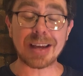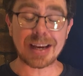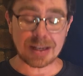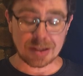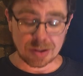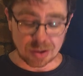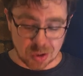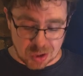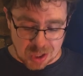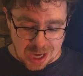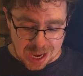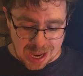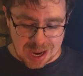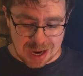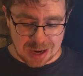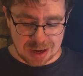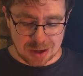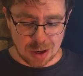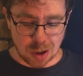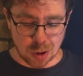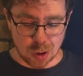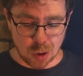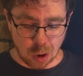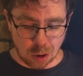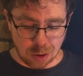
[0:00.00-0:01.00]

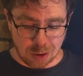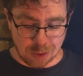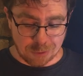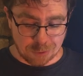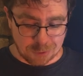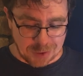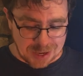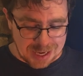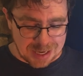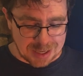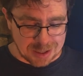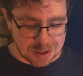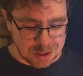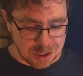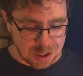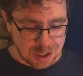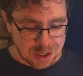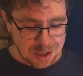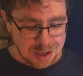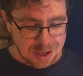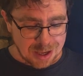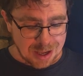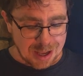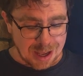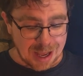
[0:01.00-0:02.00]
insane nor a fiend,
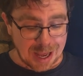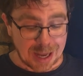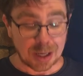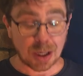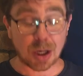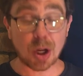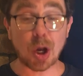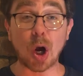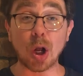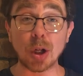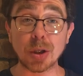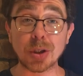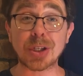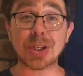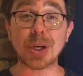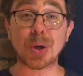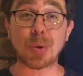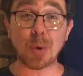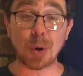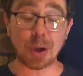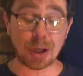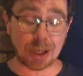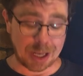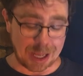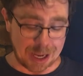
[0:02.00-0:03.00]
and
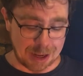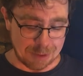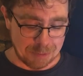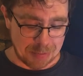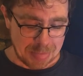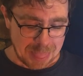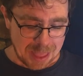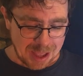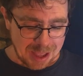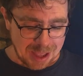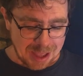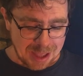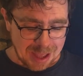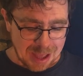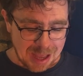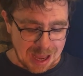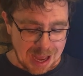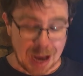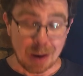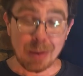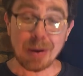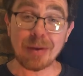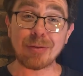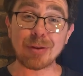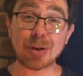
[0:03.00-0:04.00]
consequently,
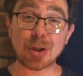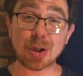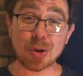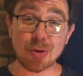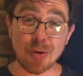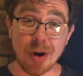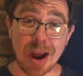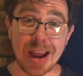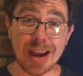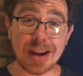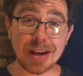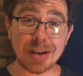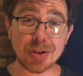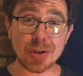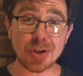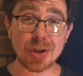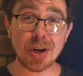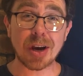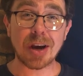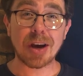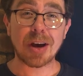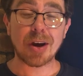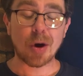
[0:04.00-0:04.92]
however strange